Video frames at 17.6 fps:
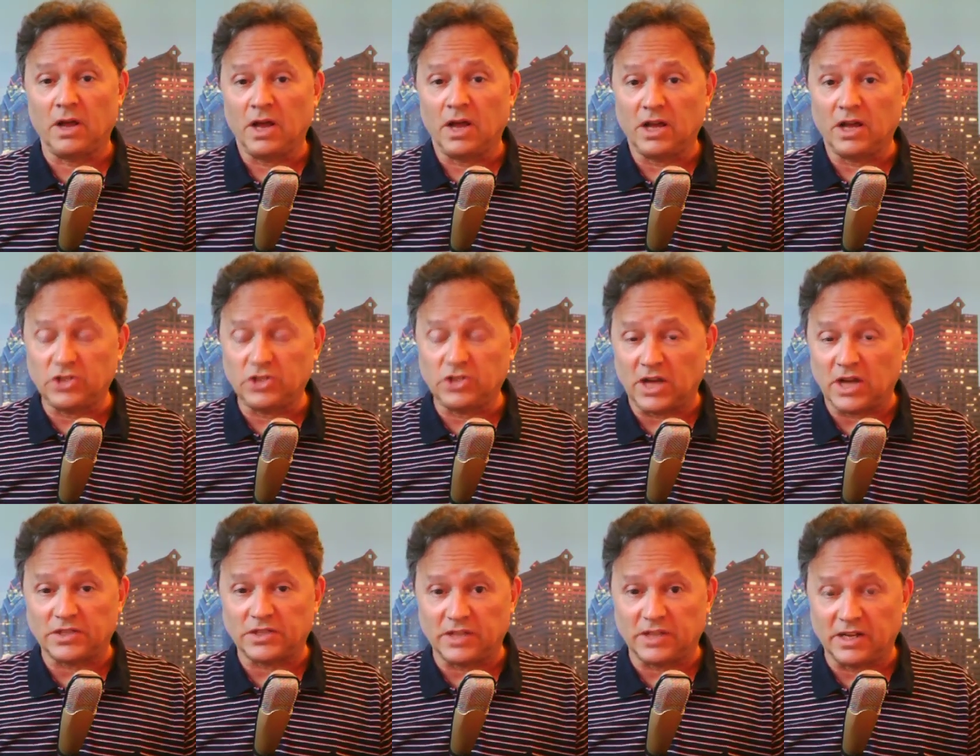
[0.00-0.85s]

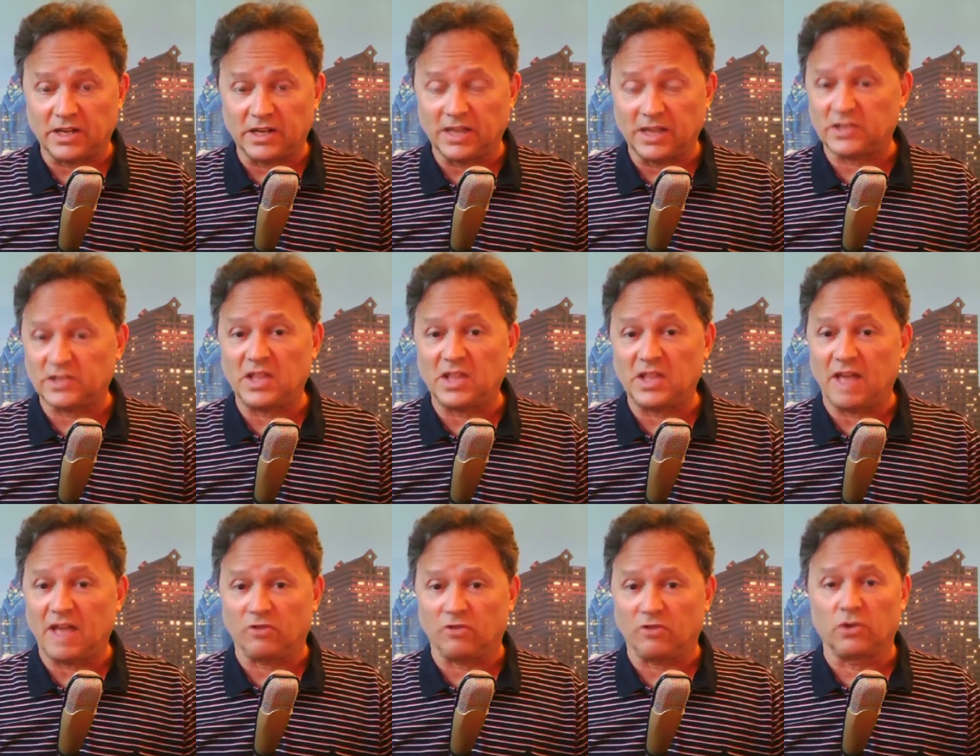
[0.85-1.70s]
adjusted, it's
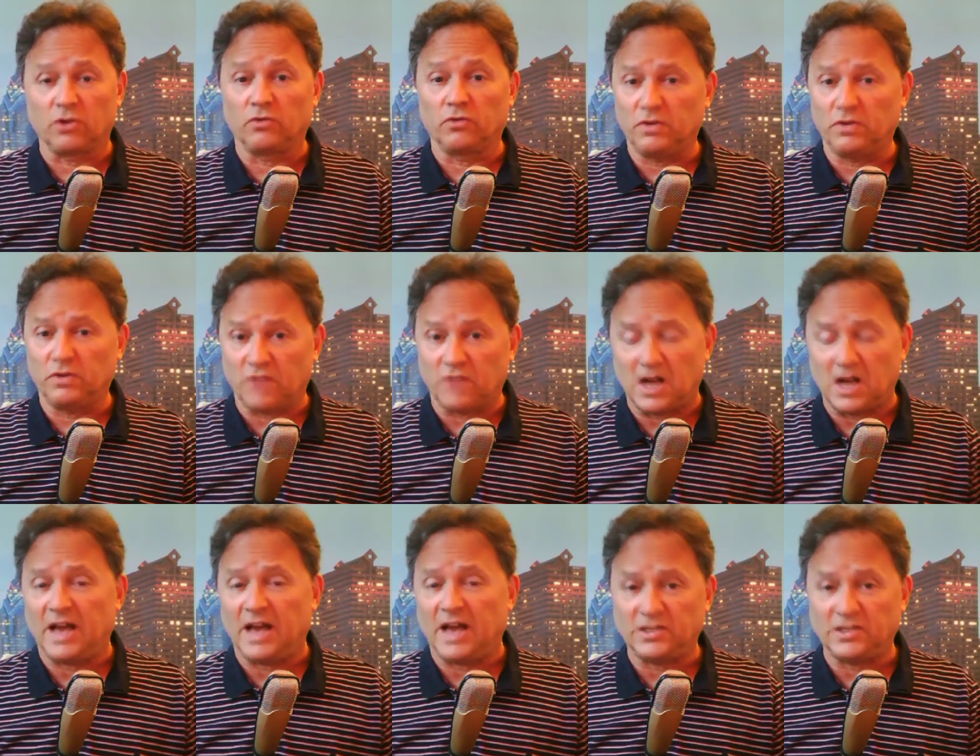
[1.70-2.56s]
never
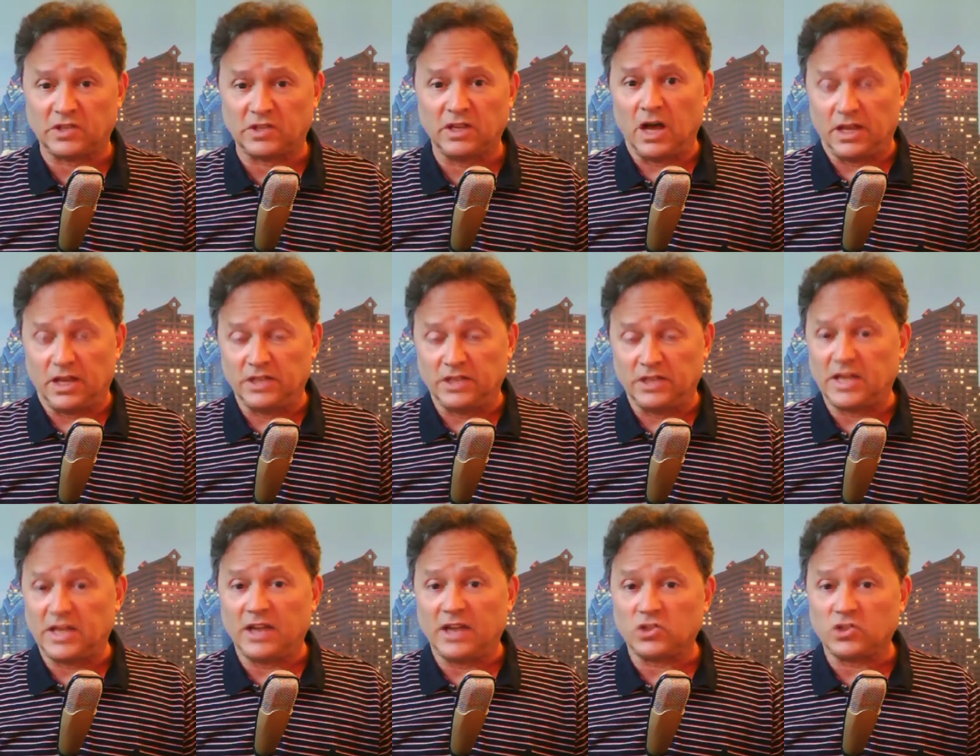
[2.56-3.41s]
revised,
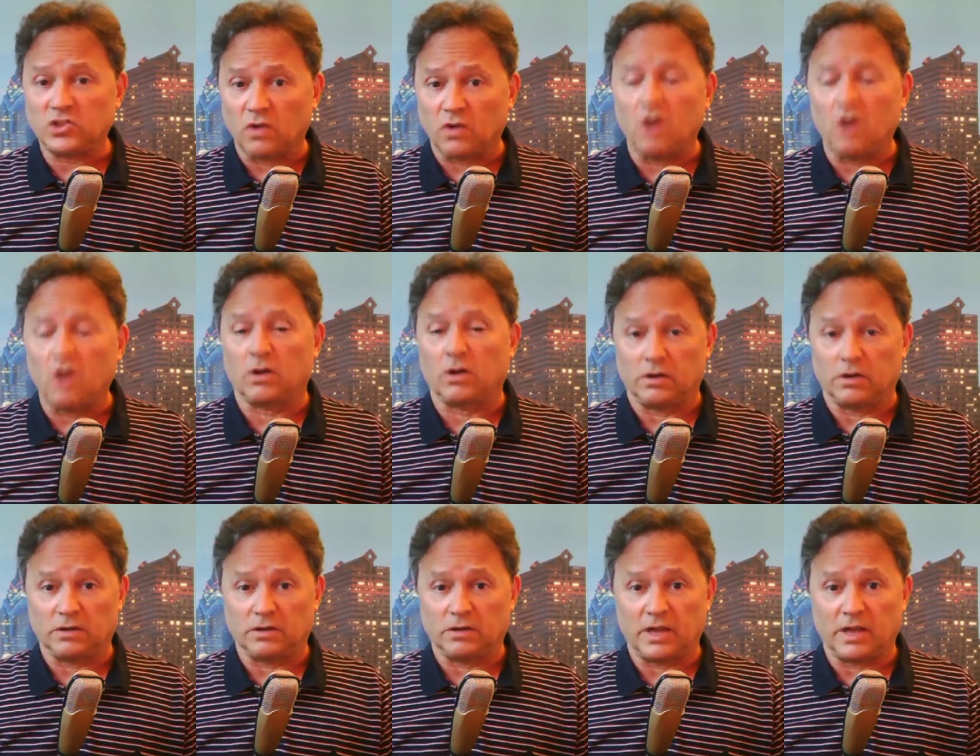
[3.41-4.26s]
is getting
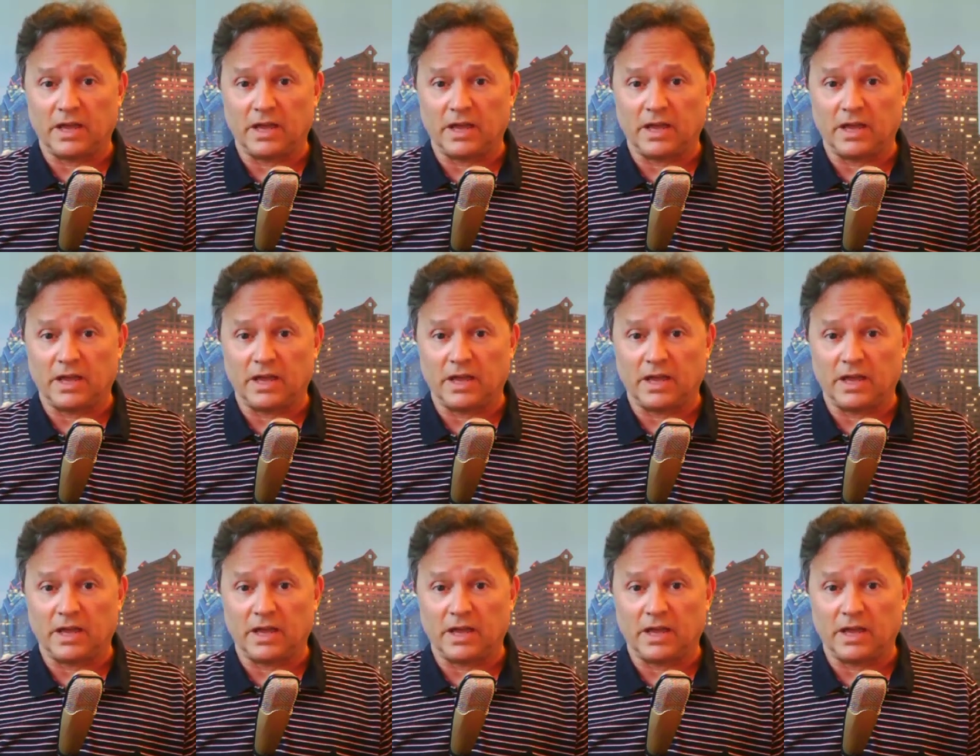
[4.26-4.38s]
stronger.